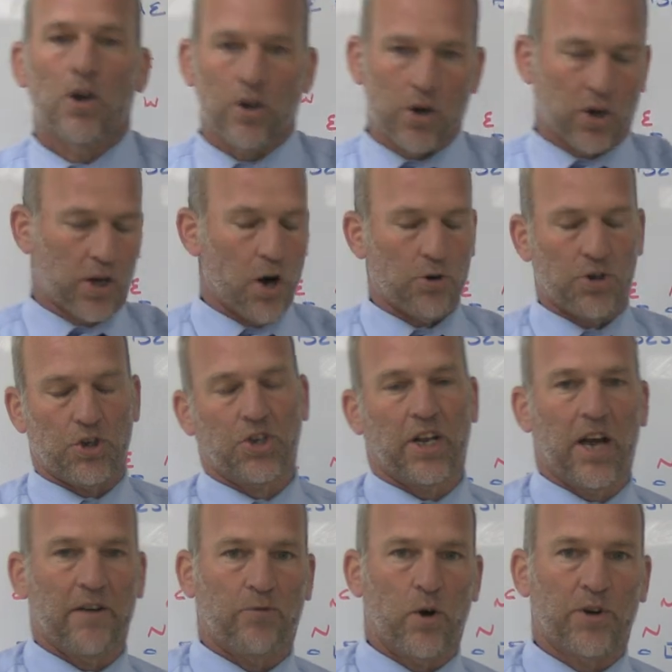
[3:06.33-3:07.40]
Your coaches
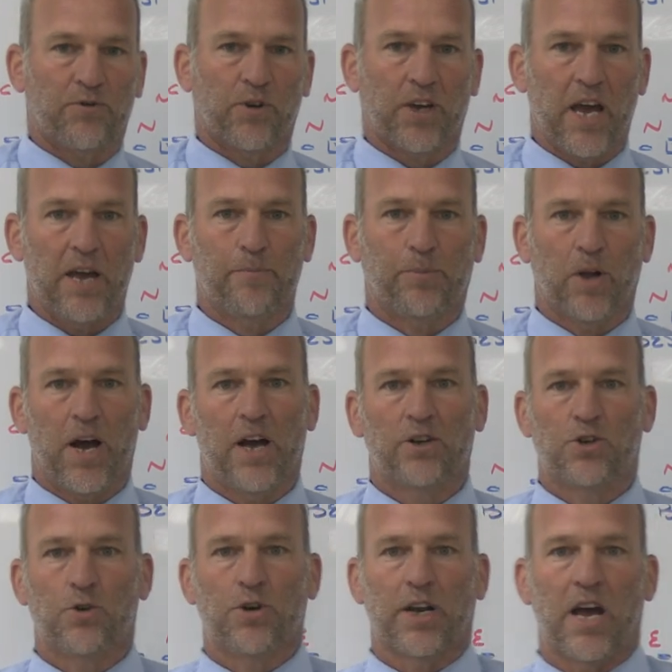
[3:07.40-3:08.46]
can have one for game
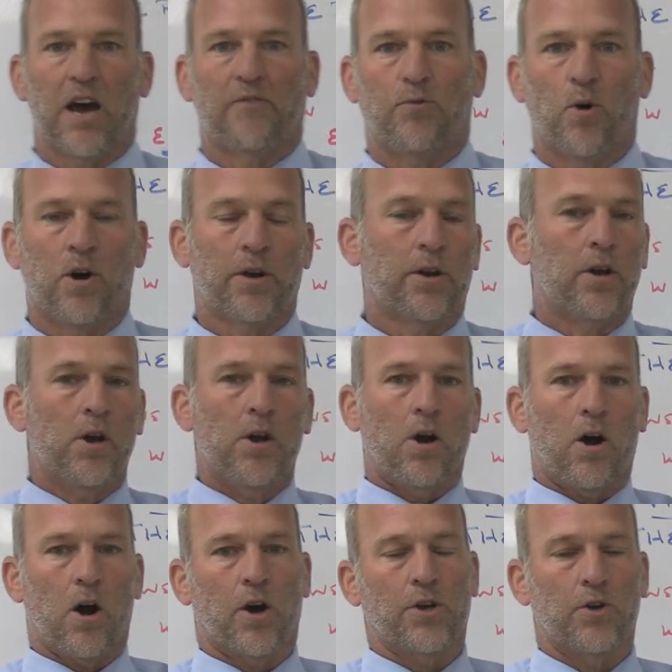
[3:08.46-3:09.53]
plans. You can have one,
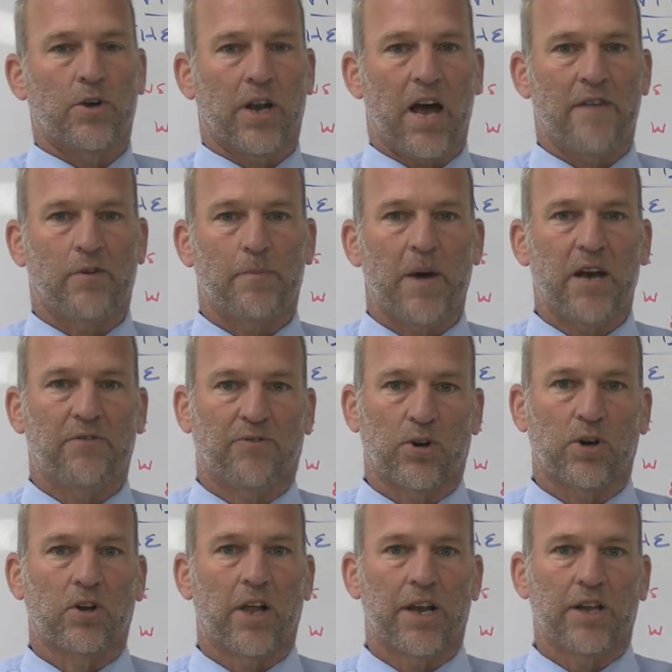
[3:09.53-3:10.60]
or you can have them made
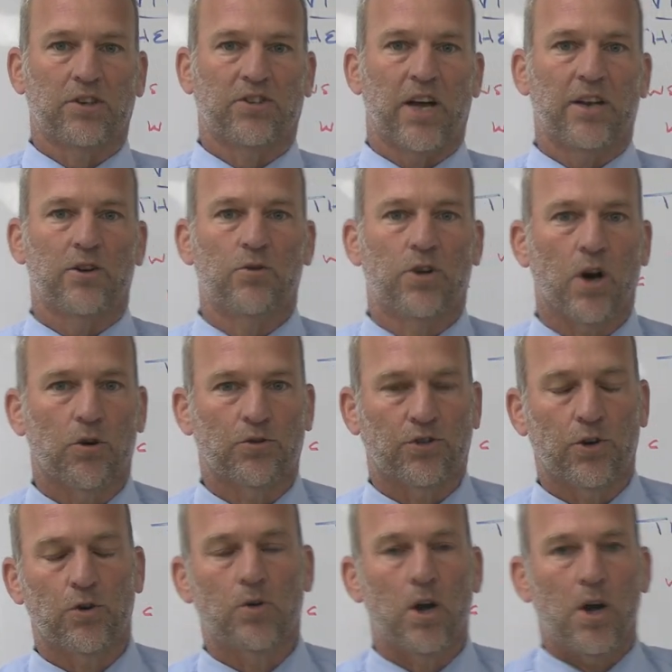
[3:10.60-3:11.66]
for clinics that you go
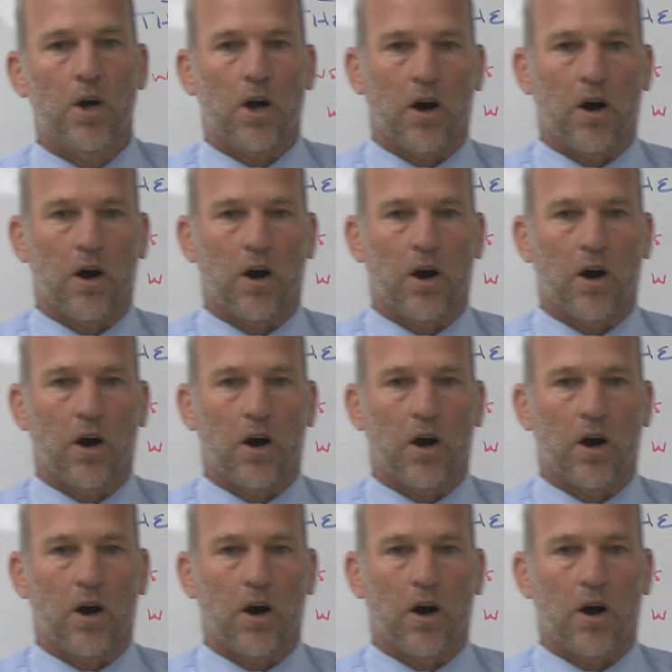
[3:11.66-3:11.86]
to.